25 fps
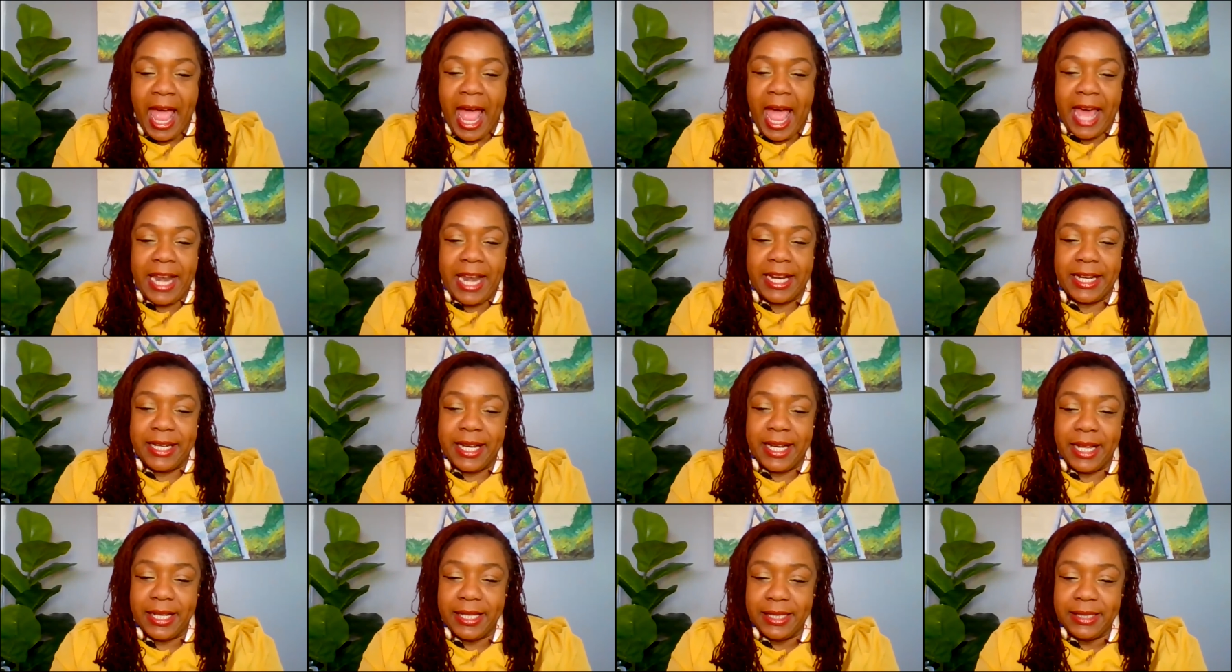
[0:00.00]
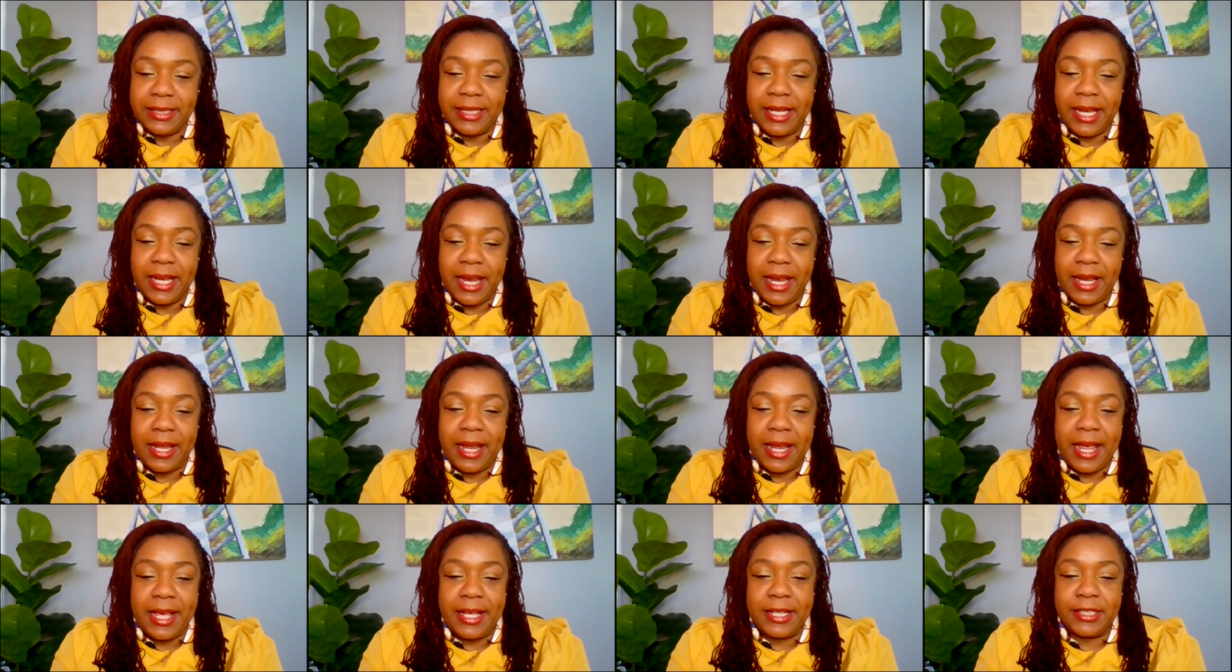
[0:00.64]
And another
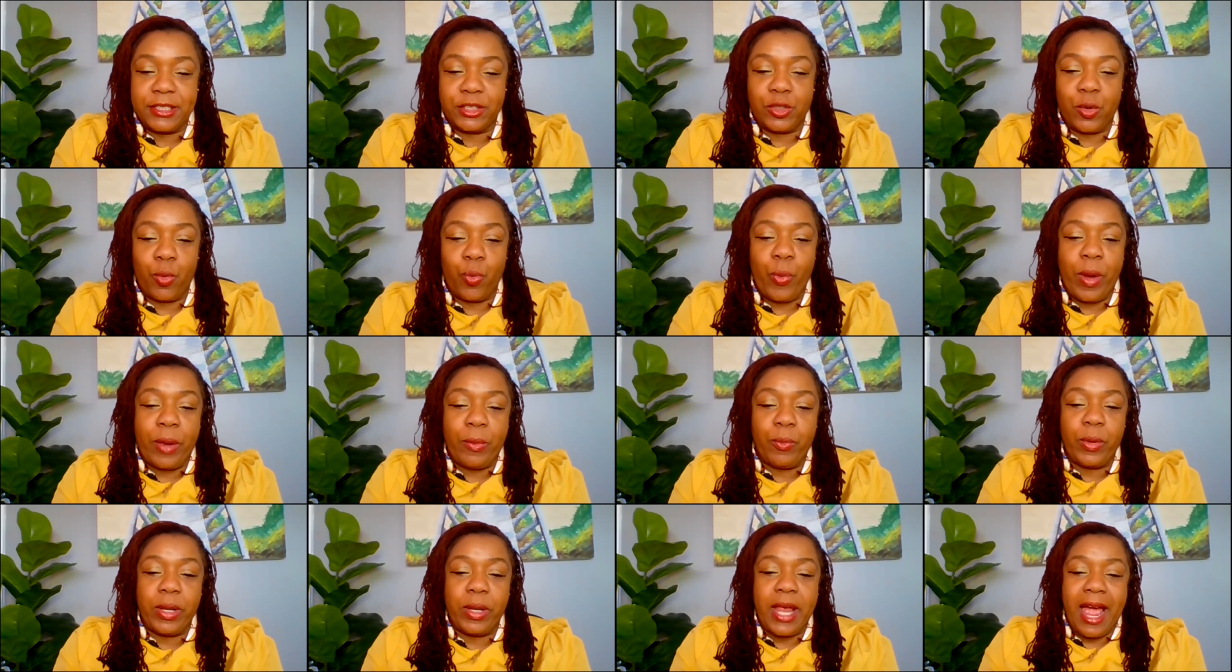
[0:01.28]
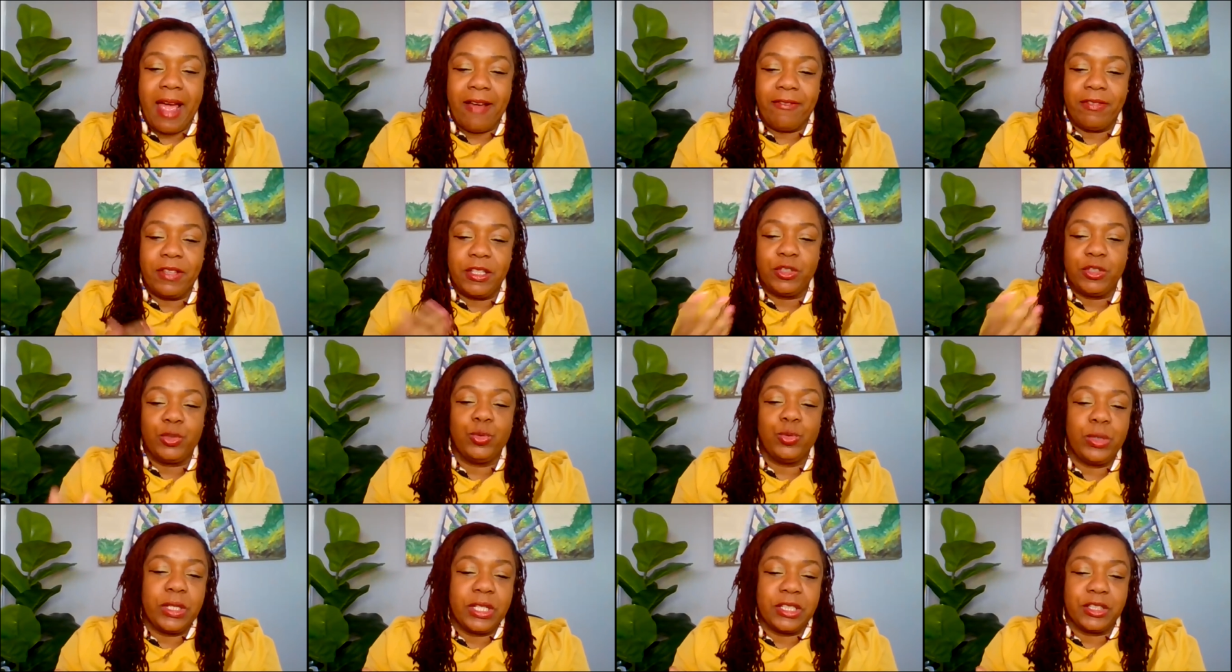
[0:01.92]
thing is when we have
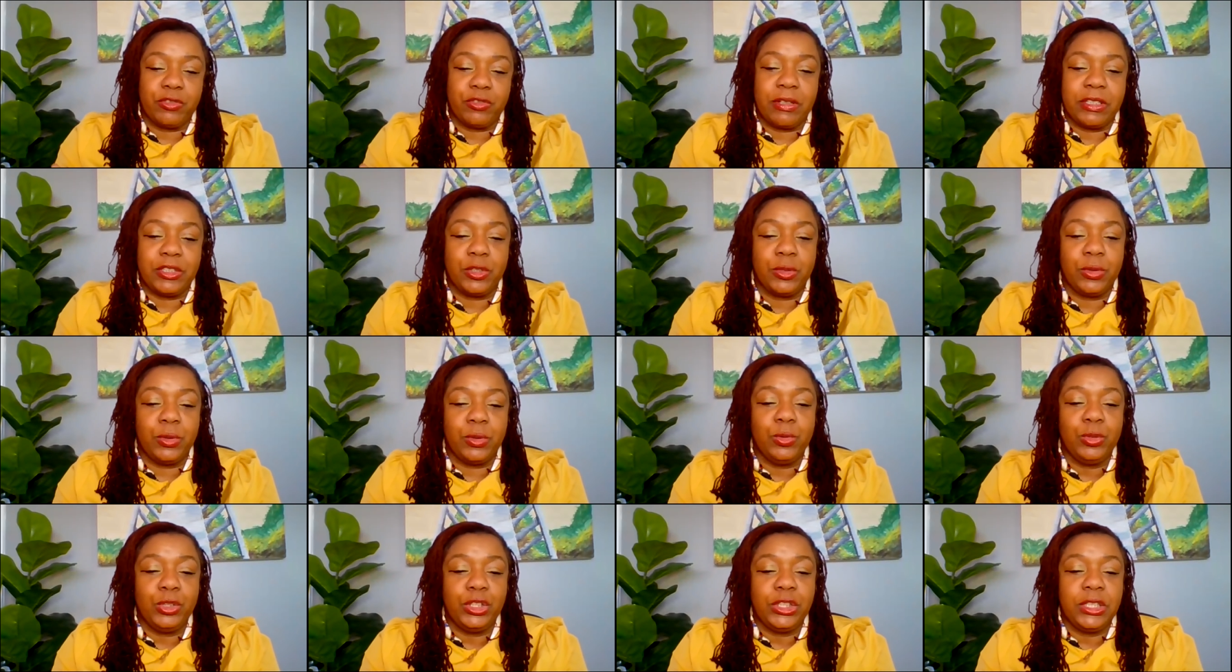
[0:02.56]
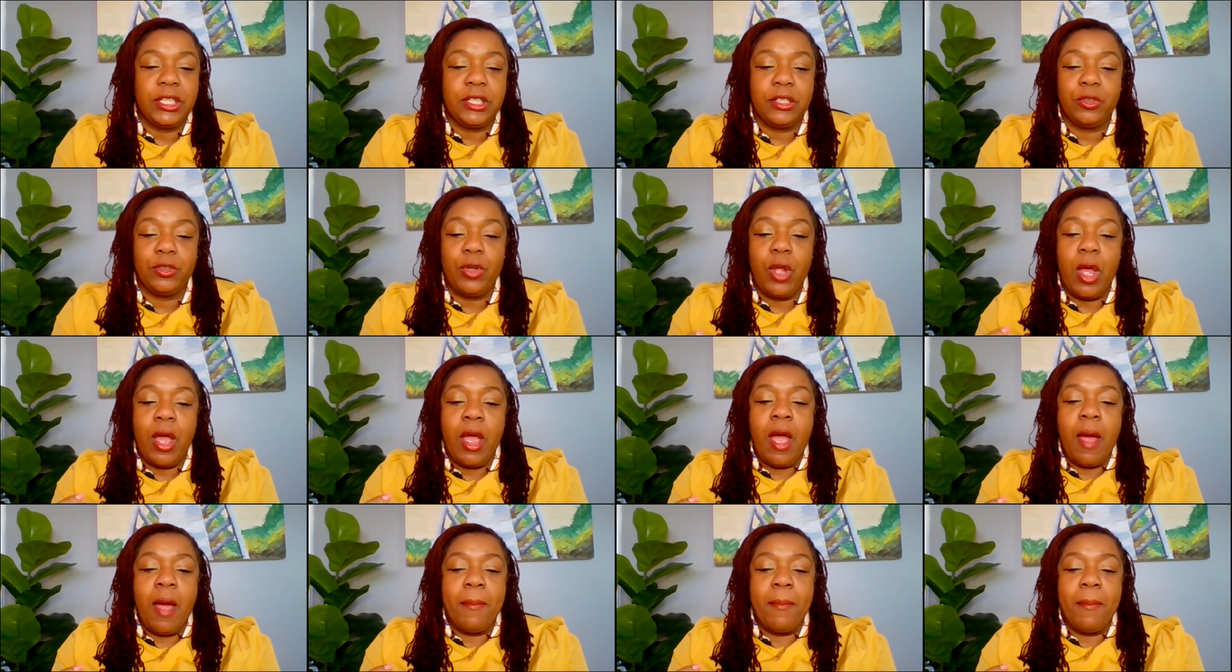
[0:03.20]
these New Year's resolution,